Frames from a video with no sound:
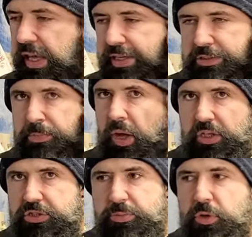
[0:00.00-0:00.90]
as
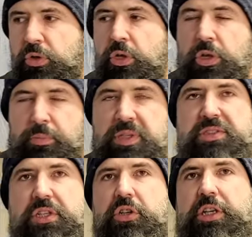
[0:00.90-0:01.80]
possible, but
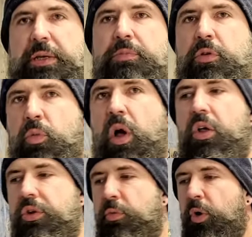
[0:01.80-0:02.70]
still keep the
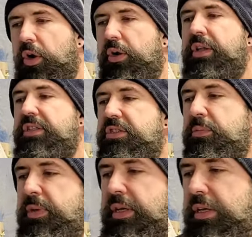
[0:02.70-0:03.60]
quality where it needs to
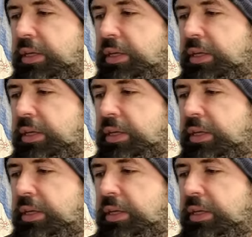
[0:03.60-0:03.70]
be.